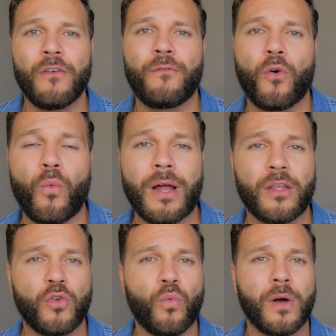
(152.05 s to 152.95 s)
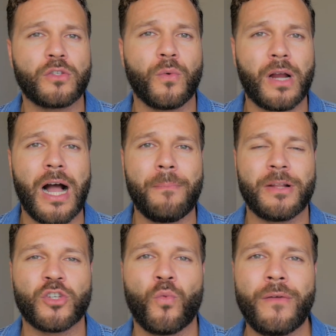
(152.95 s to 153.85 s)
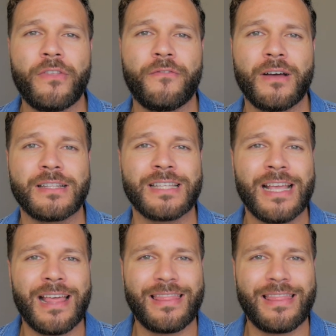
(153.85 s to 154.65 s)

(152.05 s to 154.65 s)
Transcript: for what you want to accomplish with the funds